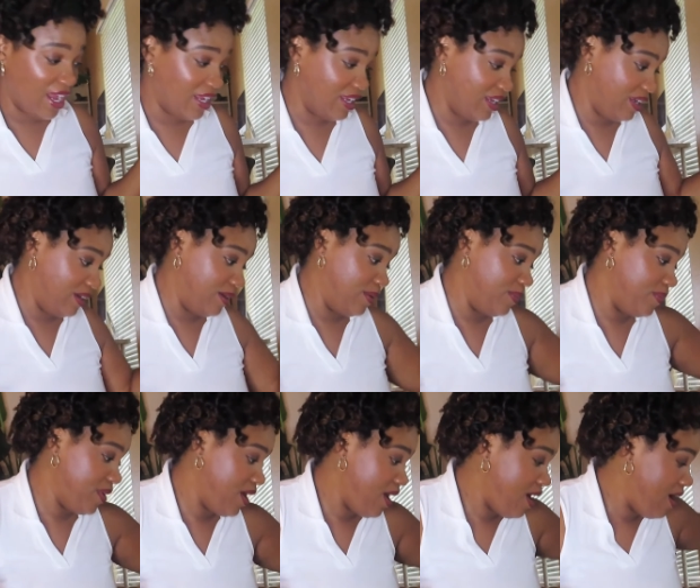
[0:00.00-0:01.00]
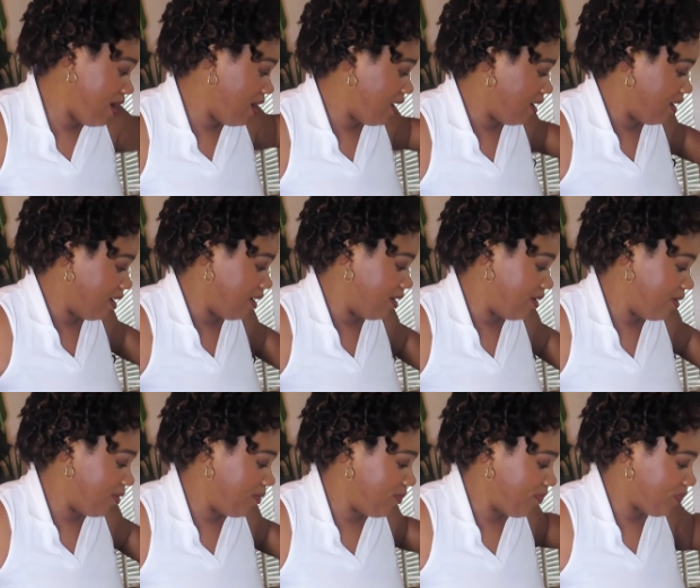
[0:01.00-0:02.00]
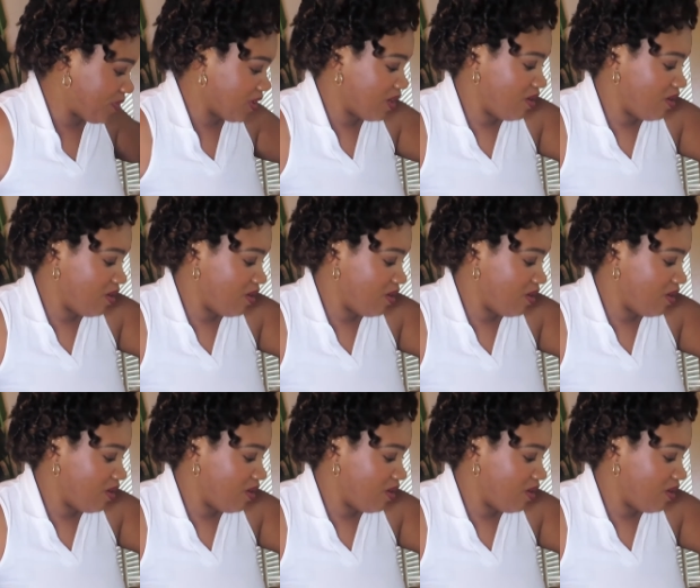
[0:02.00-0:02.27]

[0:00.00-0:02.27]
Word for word: I am.